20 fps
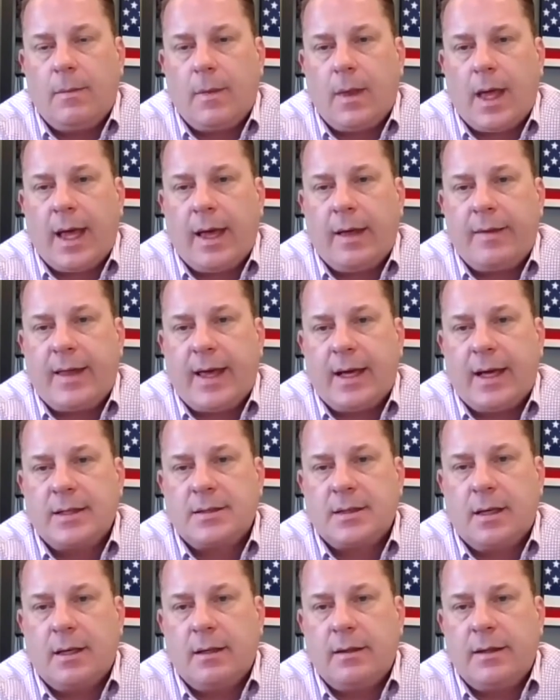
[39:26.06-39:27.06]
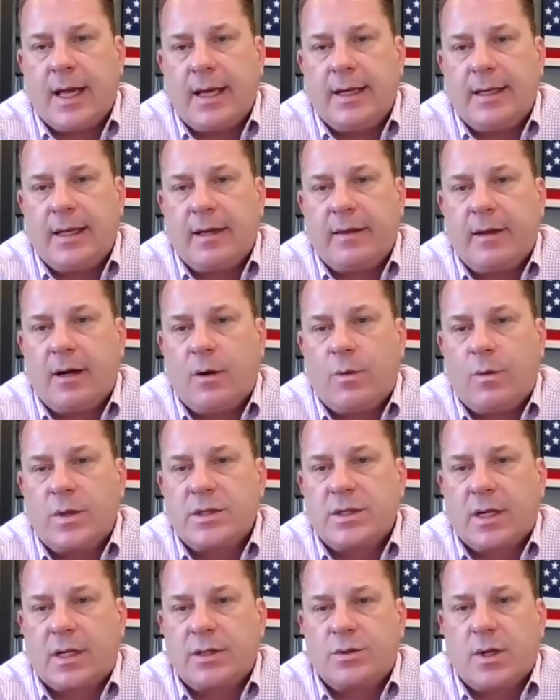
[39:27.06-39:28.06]
and that the idea there was
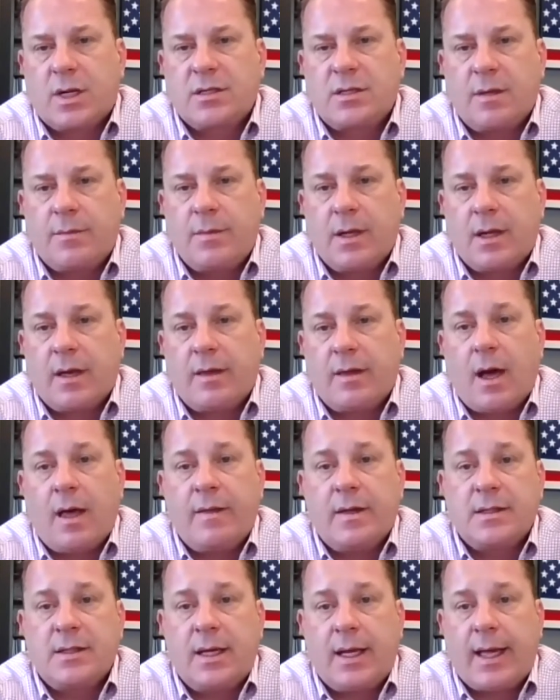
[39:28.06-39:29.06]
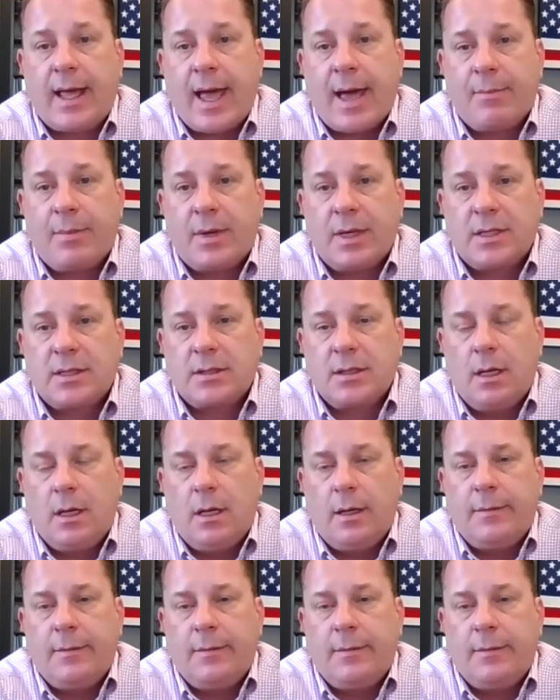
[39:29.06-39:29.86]
to construct something on the city campus.